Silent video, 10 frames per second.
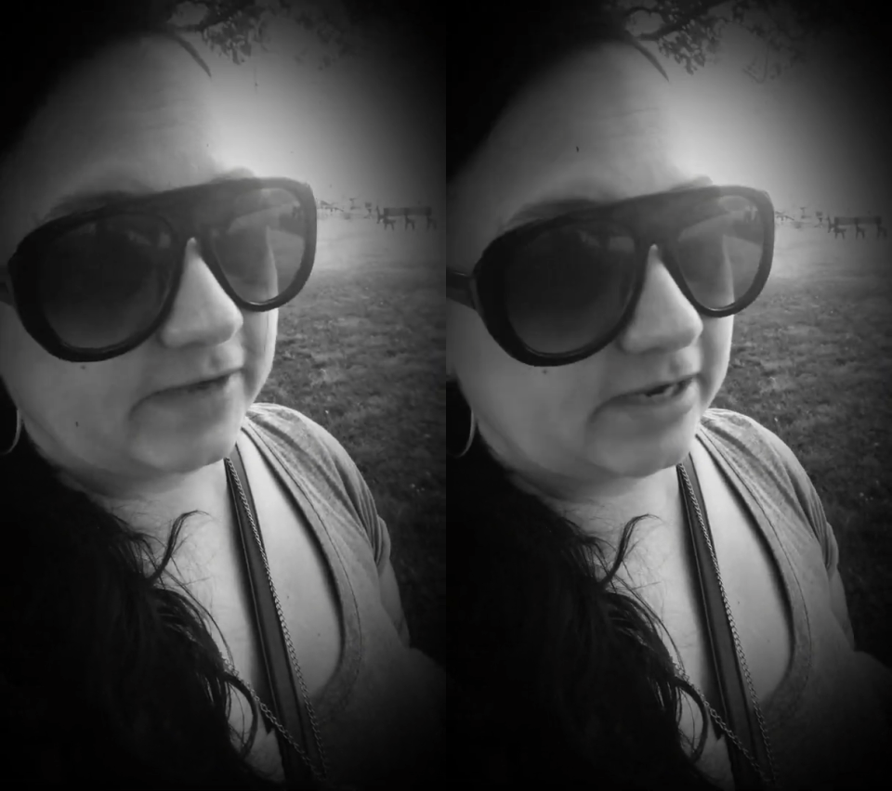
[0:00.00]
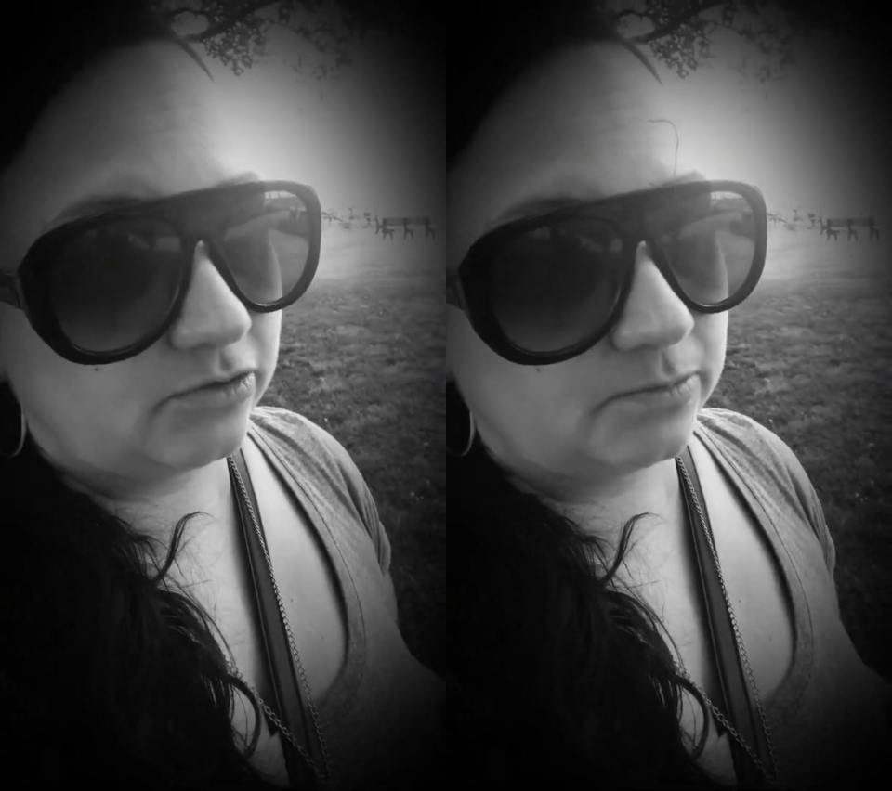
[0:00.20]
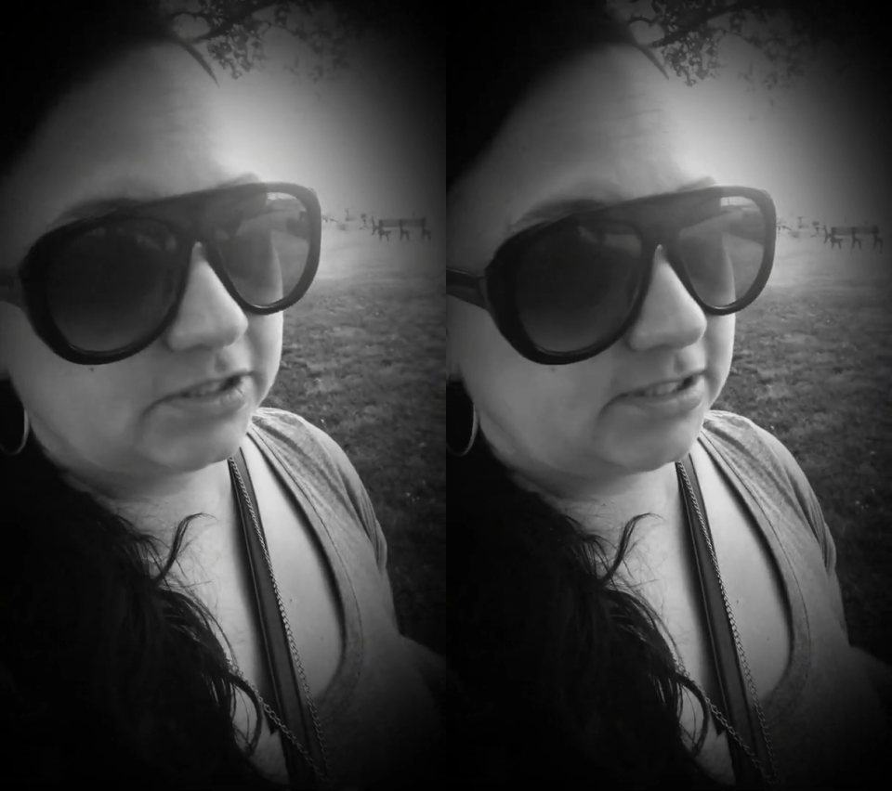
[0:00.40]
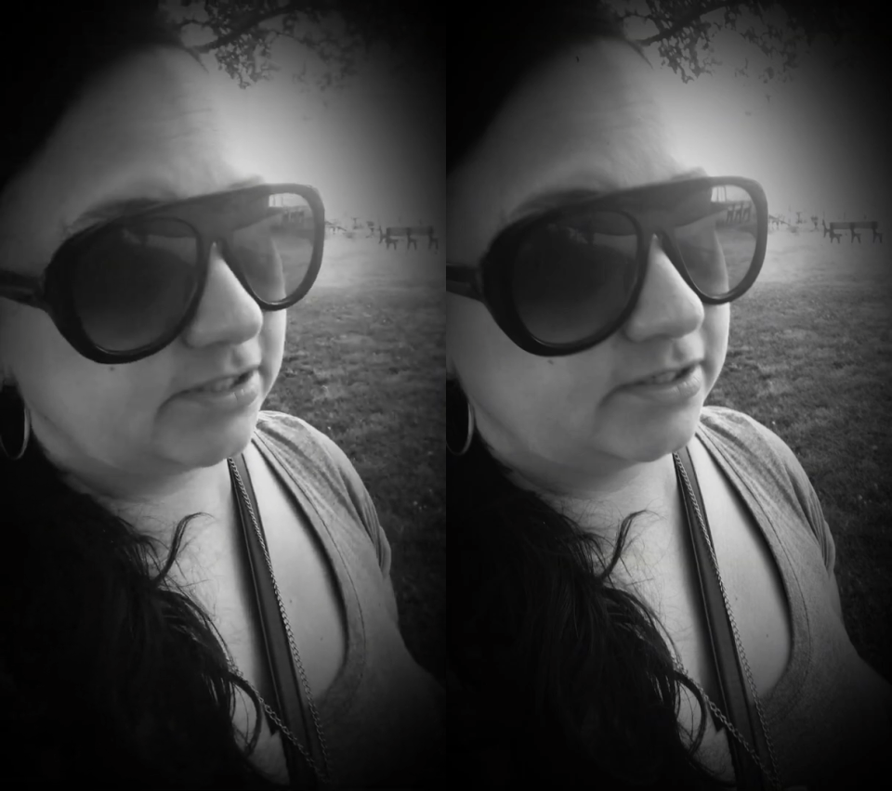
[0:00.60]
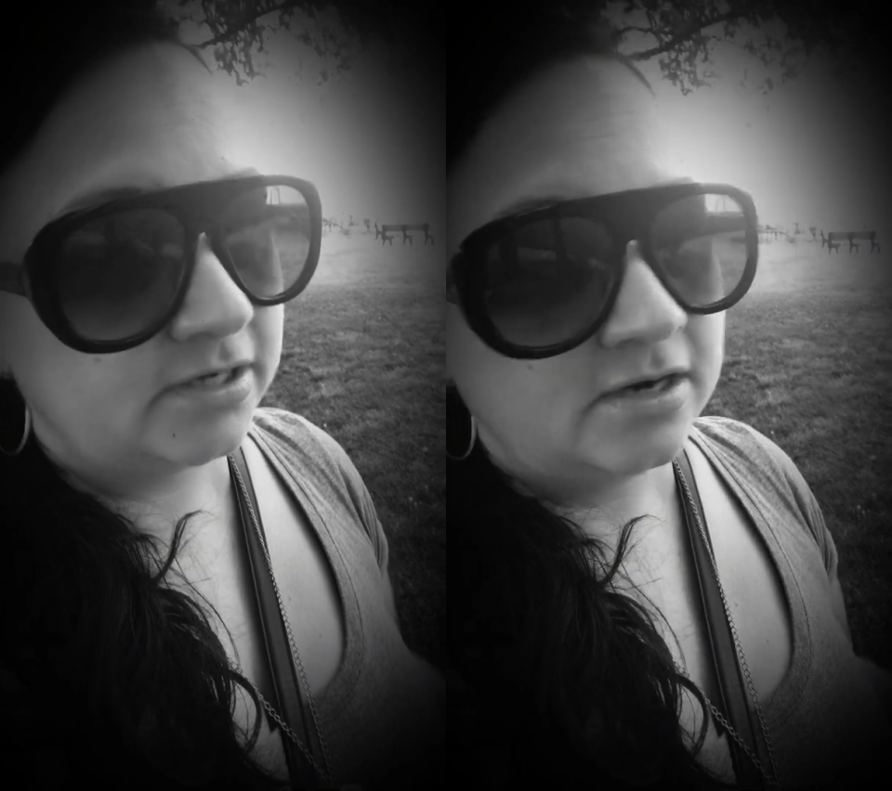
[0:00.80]
vacuum
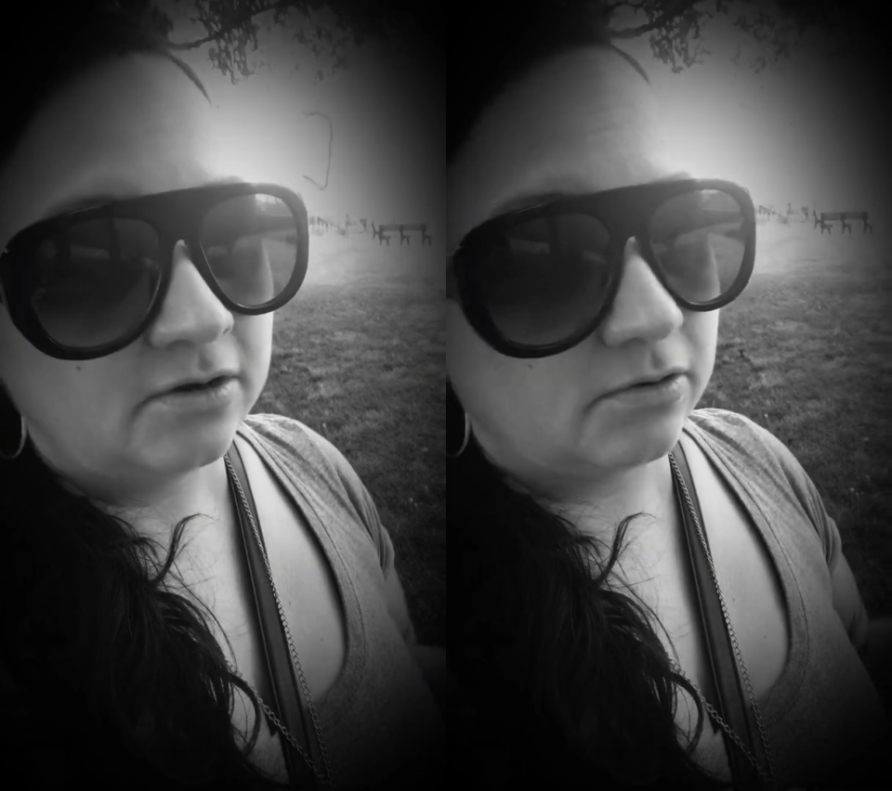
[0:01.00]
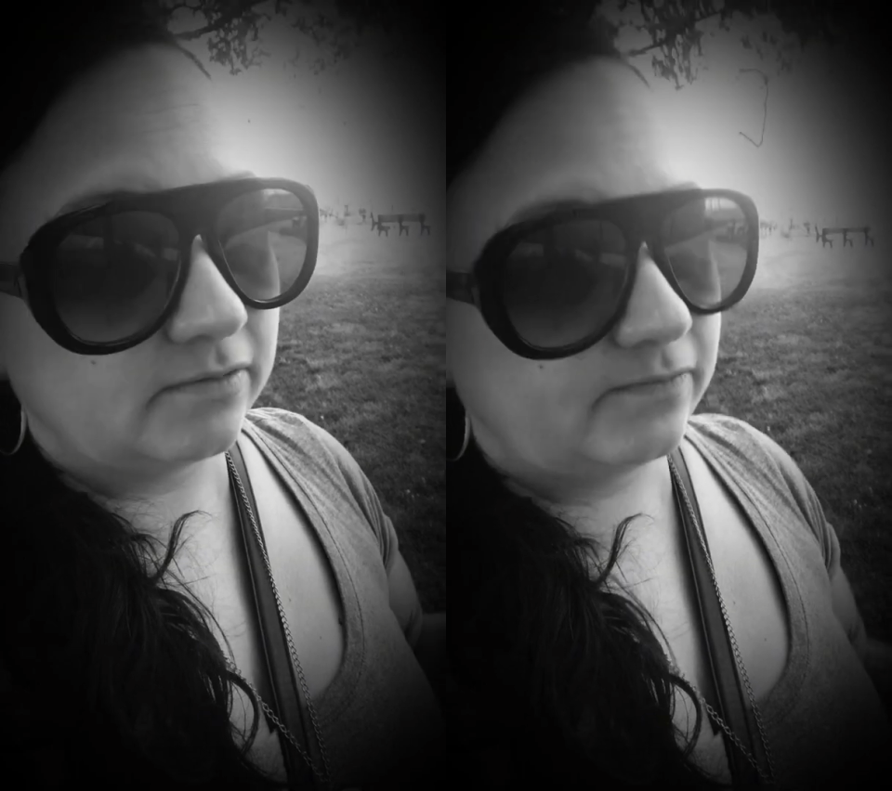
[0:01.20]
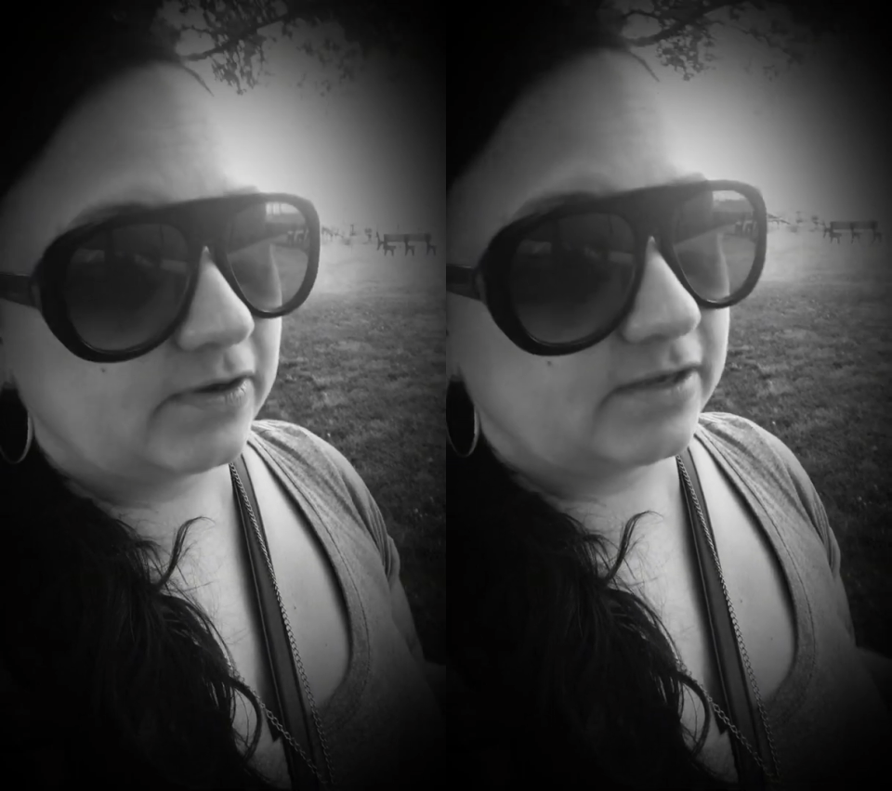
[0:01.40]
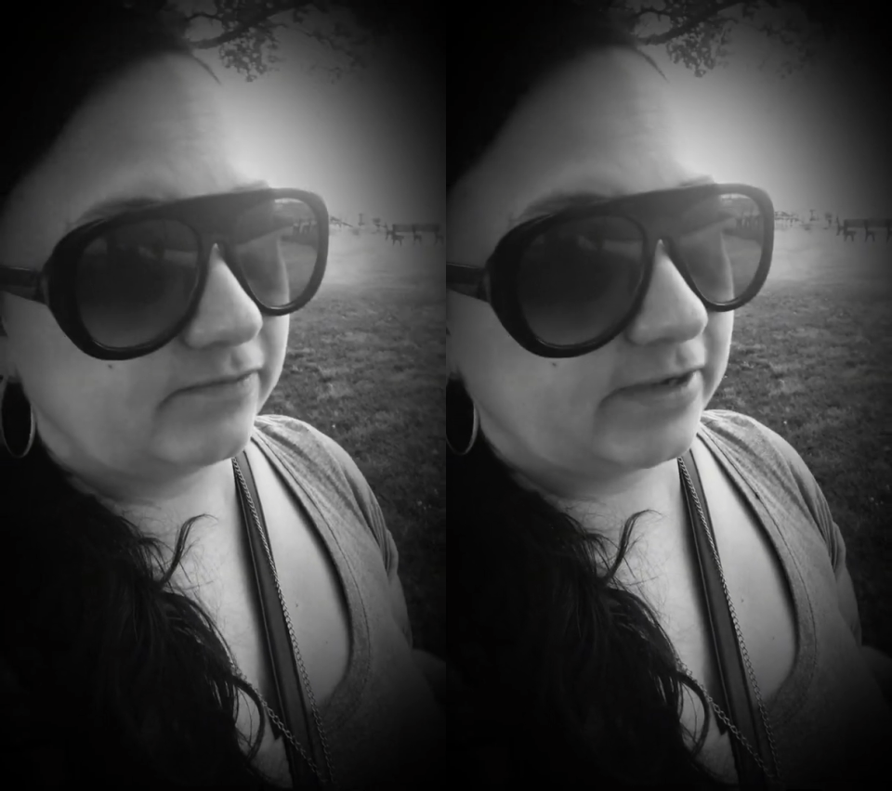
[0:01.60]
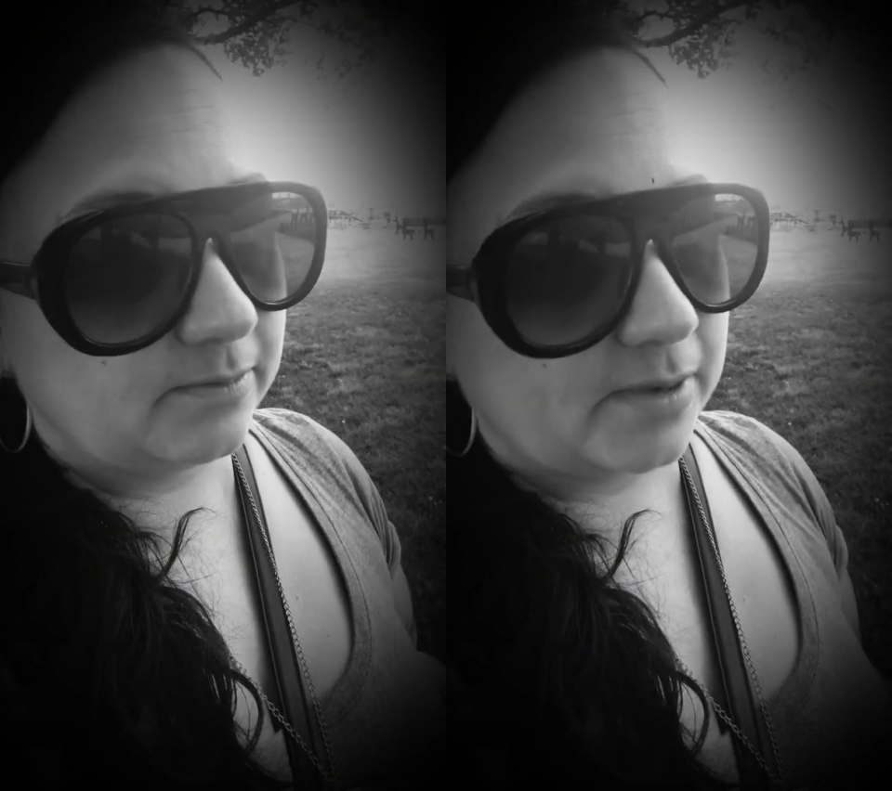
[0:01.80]
cleaner or a
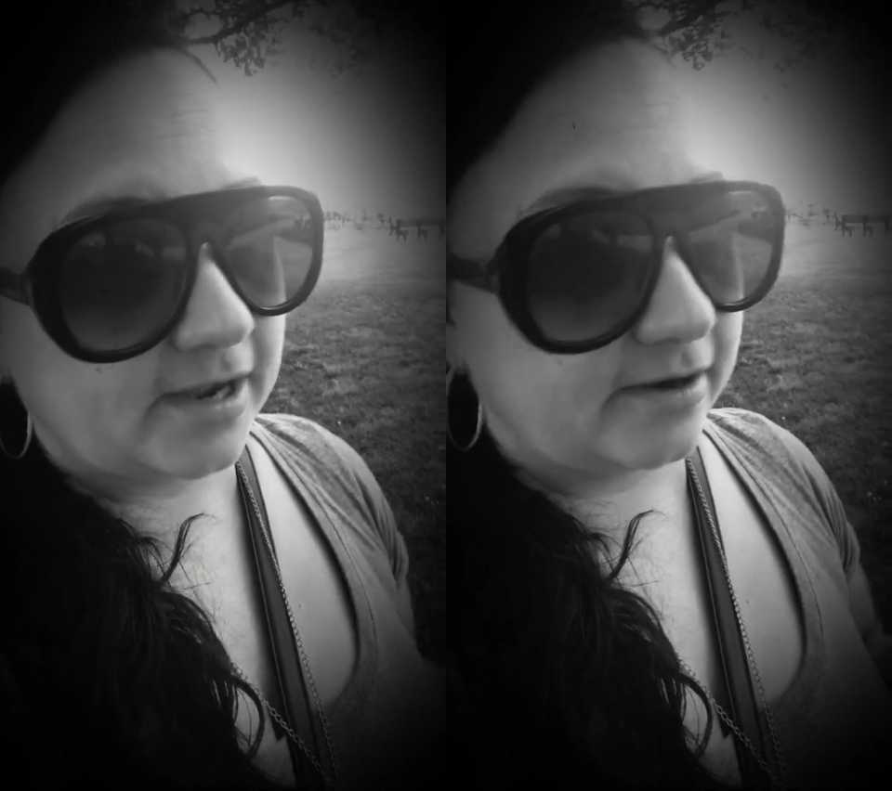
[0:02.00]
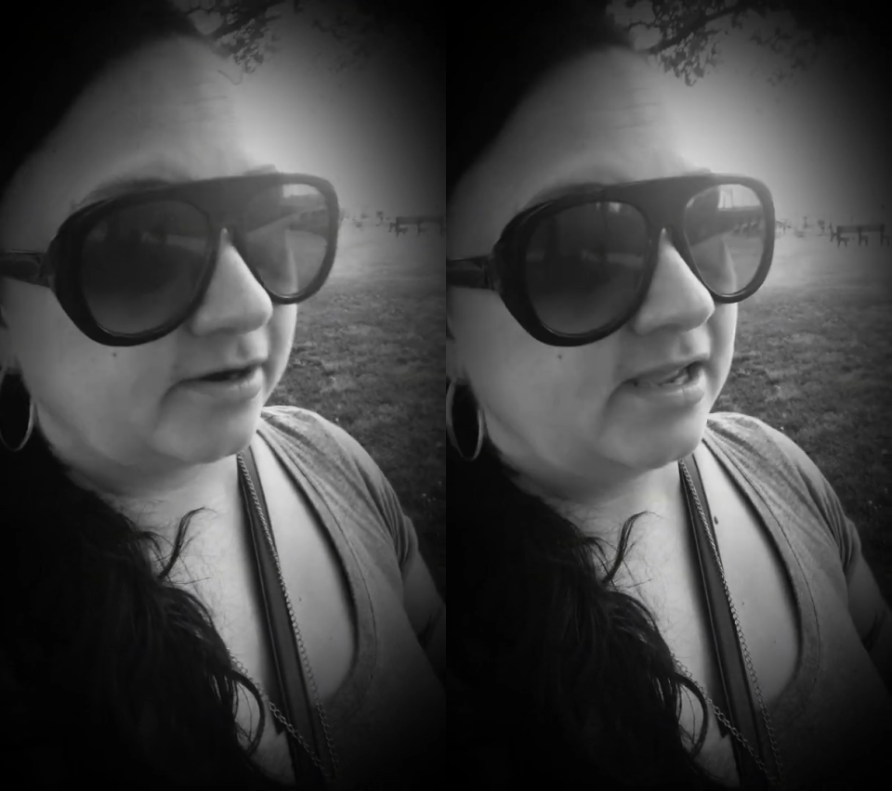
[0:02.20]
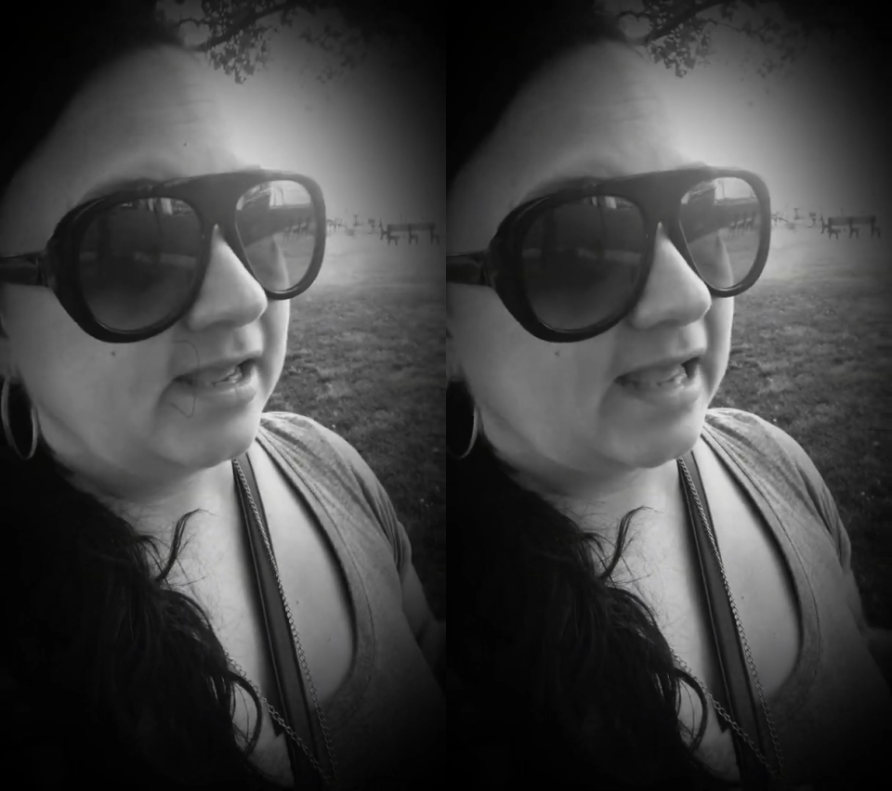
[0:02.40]
fucking vampire,